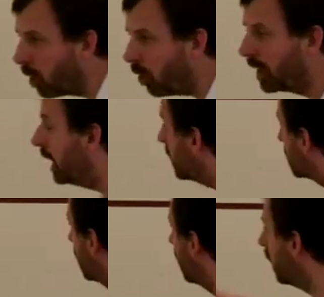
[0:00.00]
block it
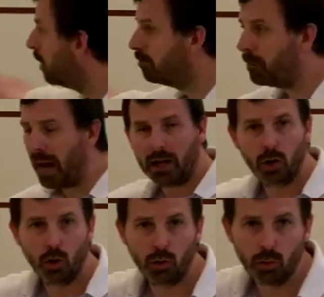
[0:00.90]
back
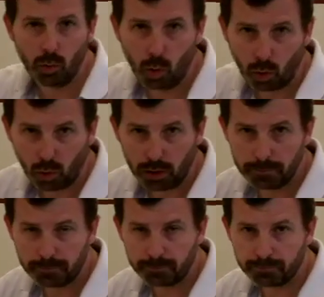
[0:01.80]
along the wall.
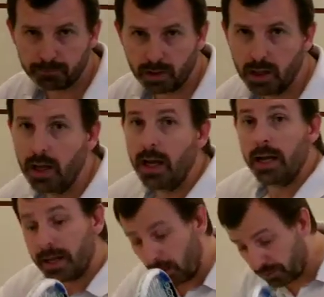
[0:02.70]

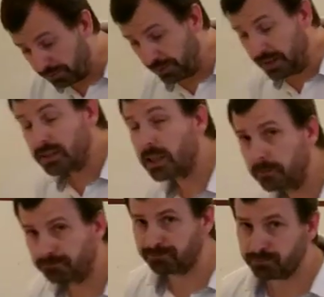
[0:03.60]
Now the feet.
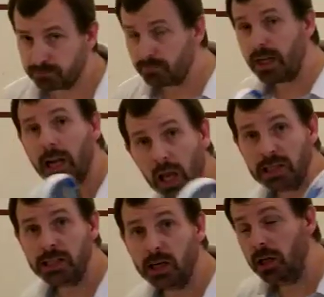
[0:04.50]

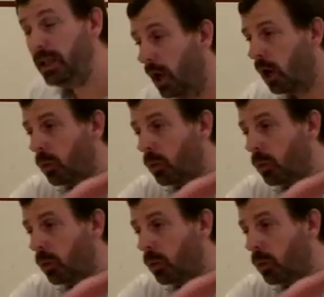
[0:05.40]
Classically,